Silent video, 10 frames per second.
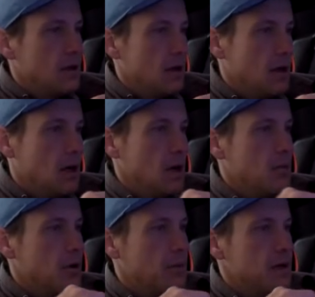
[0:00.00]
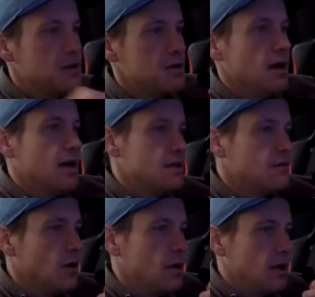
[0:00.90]
I put a picture of
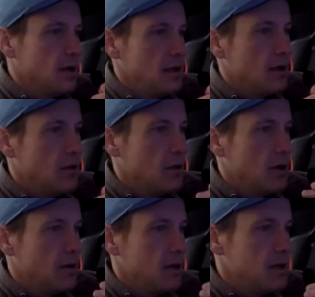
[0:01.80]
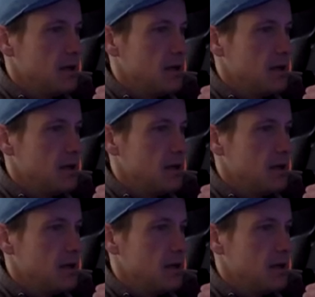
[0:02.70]
asphalt and yellow belly right